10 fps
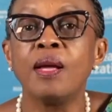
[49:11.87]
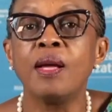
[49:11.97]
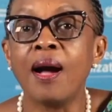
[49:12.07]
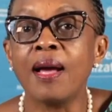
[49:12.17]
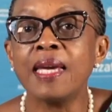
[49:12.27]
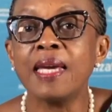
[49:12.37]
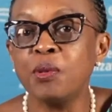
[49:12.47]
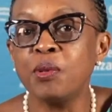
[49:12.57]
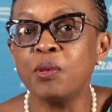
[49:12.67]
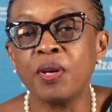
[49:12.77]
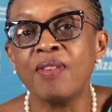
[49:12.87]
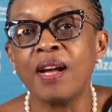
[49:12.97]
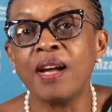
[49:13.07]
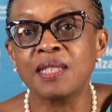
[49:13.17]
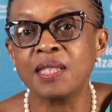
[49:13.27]
are able to have
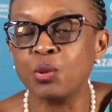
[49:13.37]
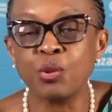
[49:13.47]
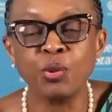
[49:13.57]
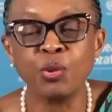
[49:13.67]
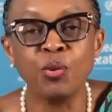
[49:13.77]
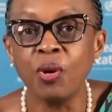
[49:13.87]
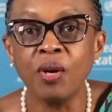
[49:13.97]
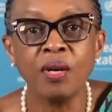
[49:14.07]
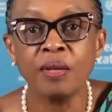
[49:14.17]
access to